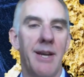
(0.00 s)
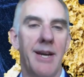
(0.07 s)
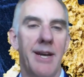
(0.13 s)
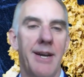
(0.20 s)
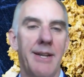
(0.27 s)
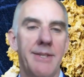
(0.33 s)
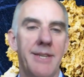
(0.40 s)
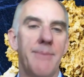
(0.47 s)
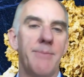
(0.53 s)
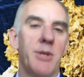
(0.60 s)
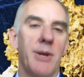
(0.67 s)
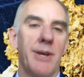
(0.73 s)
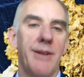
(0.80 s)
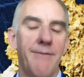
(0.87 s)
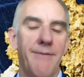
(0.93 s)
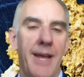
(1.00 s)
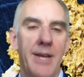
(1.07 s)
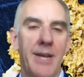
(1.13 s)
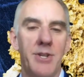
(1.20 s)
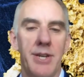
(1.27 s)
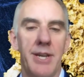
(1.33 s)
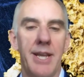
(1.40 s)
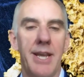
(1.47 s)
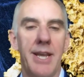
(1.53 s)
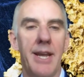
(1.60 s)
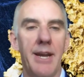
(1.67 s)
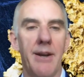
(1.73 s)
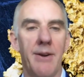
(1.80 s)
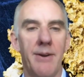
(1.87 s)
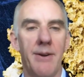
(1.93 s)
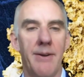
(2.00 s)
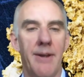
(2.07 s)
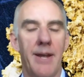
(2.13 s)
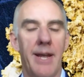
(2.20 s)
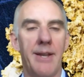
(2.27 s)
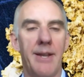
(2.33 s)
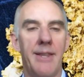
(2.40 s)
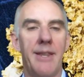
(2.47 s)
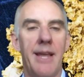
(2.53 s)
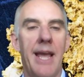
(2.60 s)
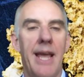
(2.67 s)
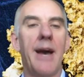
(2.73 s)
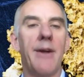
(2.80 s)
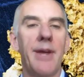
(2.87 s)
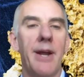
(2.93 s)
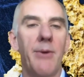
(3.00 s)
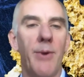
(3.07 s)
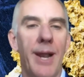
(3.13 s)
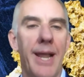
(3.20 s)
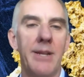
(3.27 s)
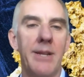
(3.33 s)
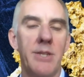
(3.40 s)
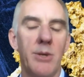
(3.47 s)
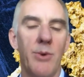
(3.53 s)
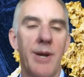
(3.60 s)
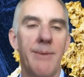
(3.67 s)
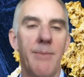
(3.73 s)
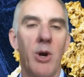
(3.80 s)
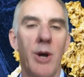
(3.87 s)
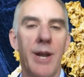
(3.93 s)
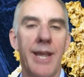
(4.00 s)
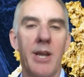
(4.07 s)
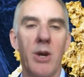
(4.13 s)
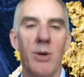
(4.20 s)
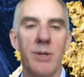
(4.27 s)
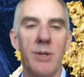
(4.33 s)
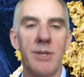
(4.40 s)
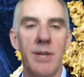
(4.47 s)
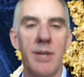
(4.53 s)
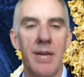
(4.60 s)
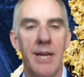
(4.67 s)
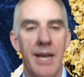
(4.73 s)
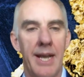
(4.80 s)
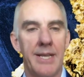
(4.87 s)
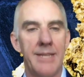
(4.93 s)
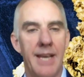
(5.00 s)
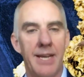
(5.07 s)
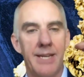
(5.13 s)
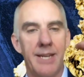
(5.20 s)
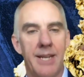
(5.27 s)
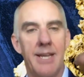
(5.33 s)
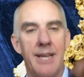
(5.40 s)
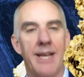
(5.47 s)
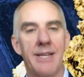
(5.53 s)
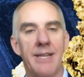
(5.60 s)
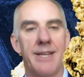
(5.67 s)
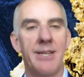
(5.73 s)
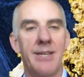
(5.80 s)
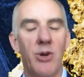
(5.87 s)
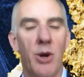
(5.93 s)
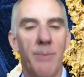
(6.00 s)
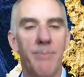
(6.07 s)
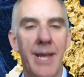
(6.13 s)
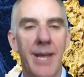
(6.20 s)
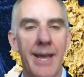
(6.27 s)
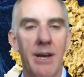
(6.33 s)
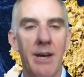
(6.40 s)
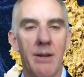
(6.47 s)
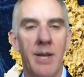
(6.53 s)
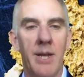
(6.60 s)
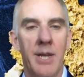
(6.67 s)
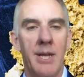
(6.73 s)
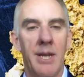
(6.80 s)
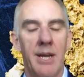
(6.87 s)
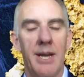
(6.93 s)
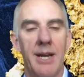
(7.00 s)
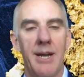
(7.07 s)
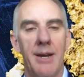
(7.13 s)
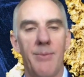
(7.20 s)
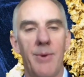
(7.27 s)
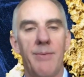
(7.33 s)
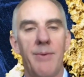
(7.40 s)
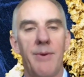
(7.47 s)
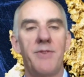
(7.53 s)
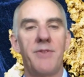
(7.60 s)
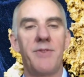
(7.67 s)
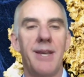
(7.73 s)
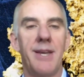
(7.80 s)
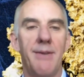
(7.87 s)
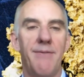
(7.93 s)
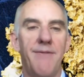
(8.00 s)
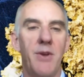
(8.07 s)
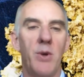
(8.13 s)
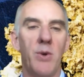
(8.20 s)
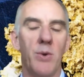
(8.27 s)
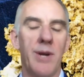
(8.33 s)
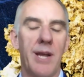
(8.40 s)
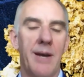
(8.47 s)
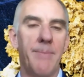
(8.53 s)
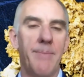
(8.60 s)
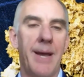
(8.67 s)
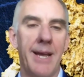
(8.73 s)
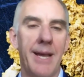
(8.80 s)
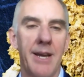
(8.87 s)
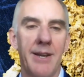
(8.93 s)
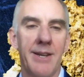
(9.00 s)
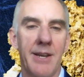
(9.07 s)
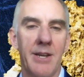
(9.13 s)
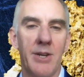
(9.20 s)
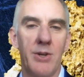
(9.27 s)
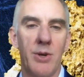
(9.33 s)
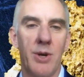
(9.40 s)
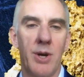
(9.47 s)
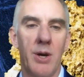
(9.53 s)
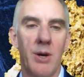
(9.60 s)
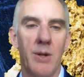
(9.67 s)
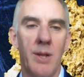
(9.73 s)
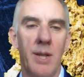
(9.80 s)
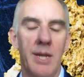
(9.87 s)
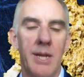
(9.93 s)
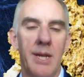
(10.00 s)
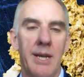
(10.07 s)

It seems like inflation here and how that relates to our mining cost has actually dropped down. We've seen fuel come back under control.